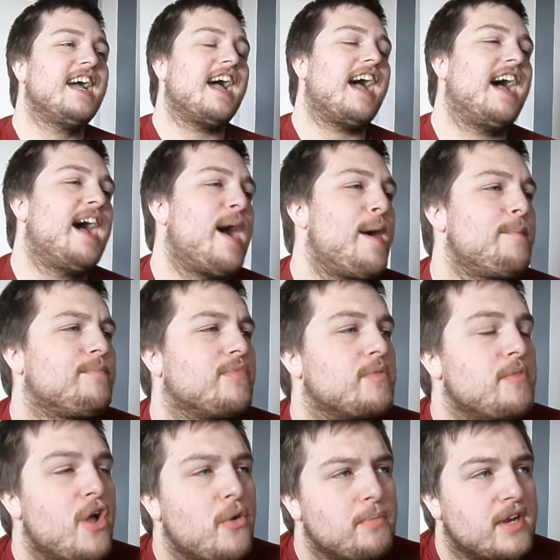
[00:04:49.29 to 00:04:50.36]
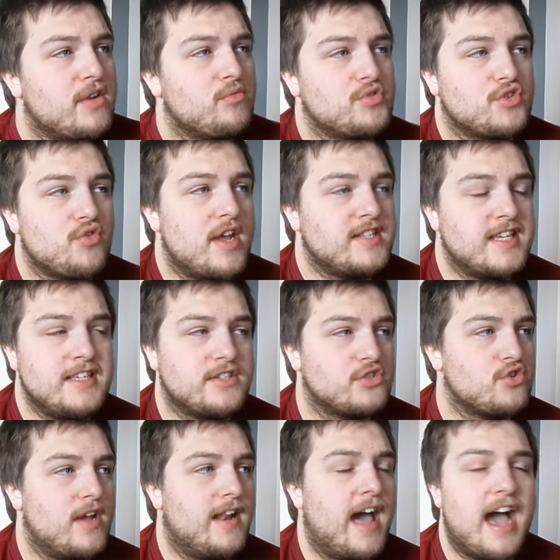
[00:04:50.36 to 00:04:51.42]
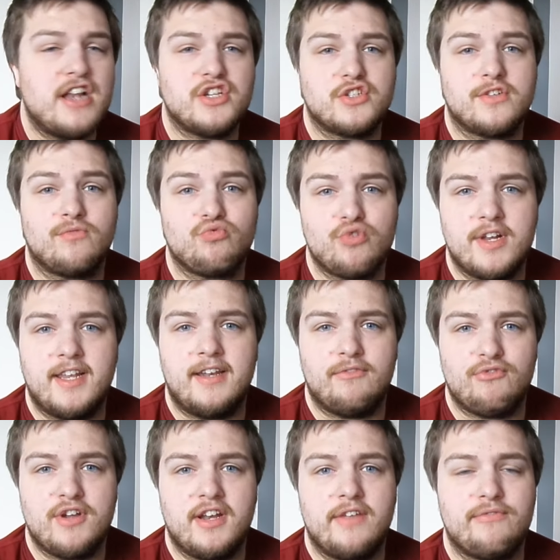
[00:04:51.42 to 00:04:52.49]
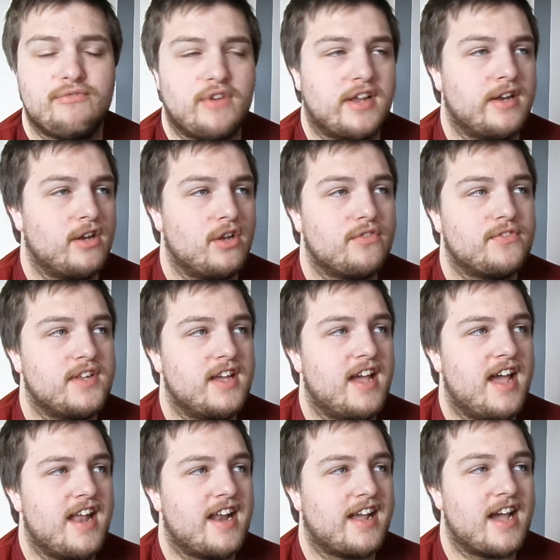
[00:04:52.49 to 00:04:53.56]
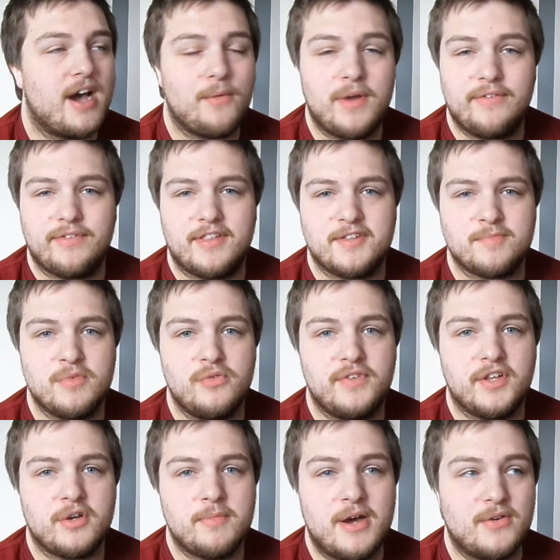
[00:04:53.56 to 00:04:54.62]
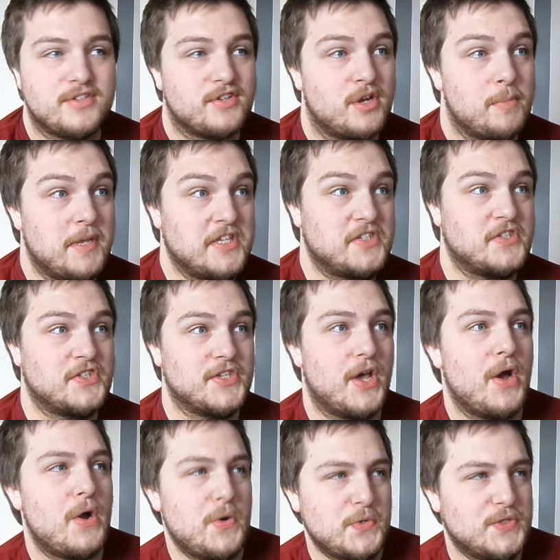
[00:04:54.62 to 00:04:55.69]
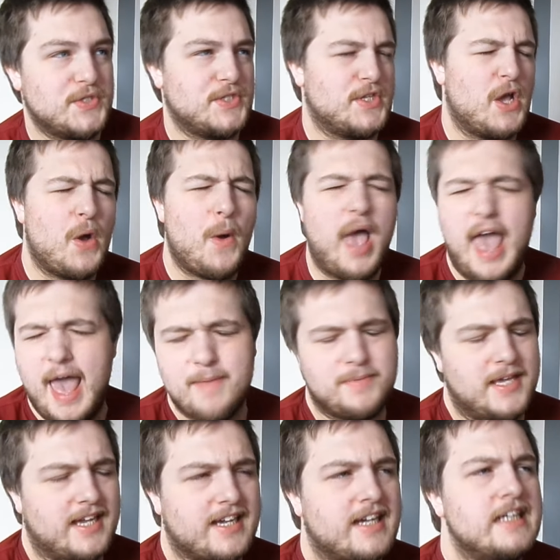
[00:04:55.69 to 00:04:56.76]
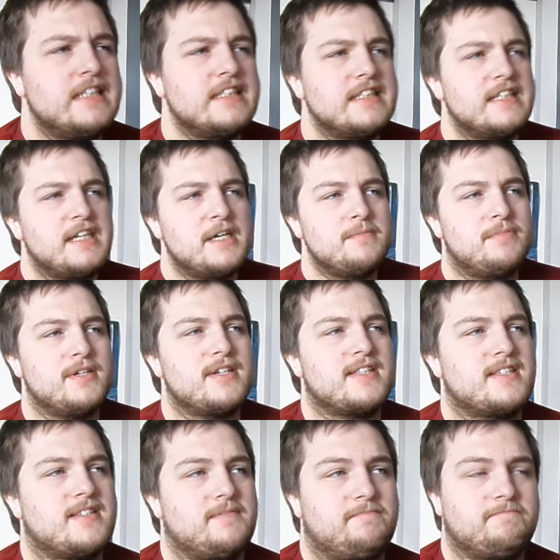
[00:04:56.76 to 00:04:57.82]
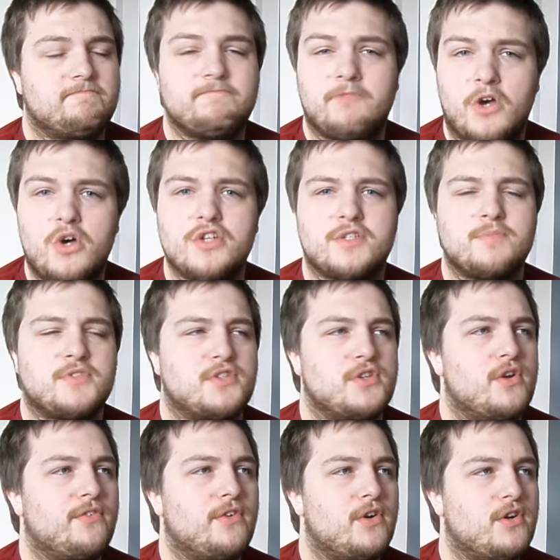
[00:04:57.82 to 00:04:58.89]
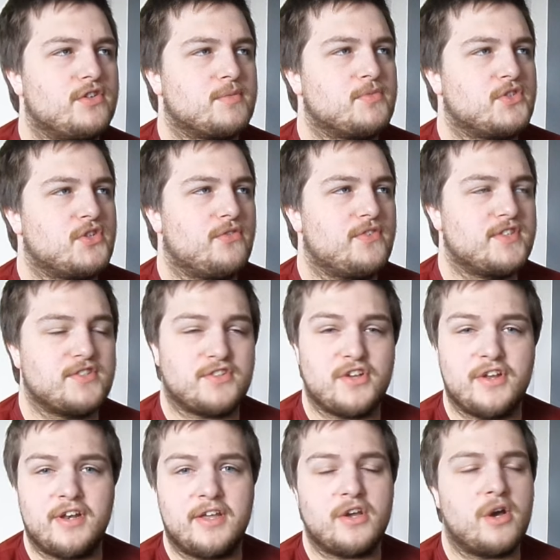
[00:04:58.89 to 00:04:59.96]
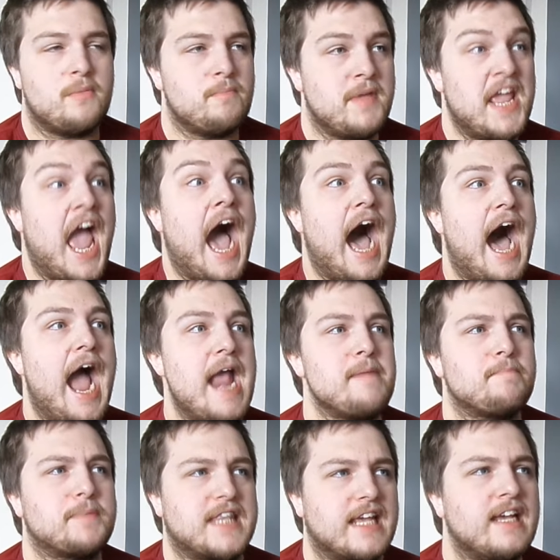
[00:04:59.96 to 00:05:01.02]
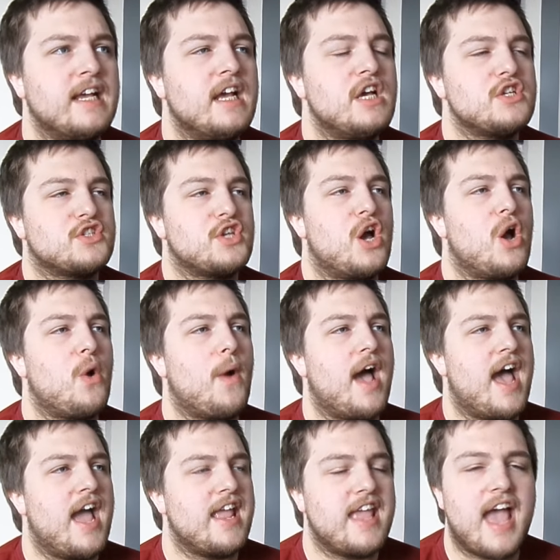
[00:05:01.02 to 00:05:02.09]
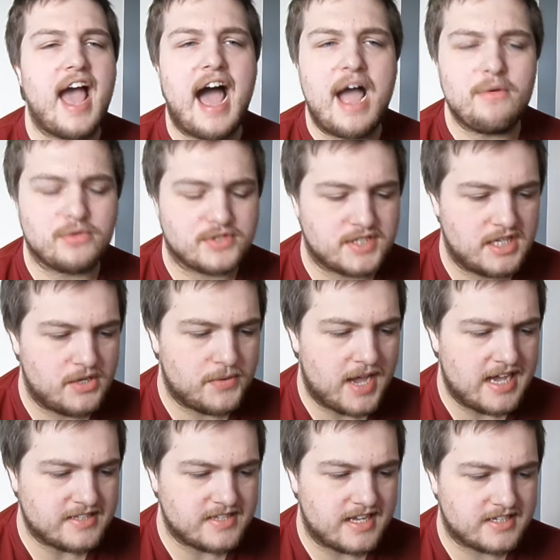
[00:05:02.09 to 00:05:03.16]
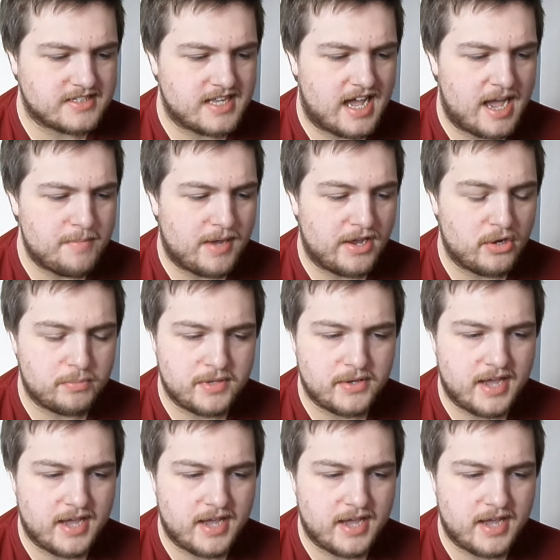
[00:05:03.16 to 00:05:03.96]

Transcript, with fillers: um, no, but it was a great teaser trailer. I just really, really freaking loved it, and I can't wait for this movie to come out. It's going to be so, so epic. But Awesome stuff, awesome stuff. It's certainly got me hyped. So, uh, yeah, I will see you guys next time. I hope you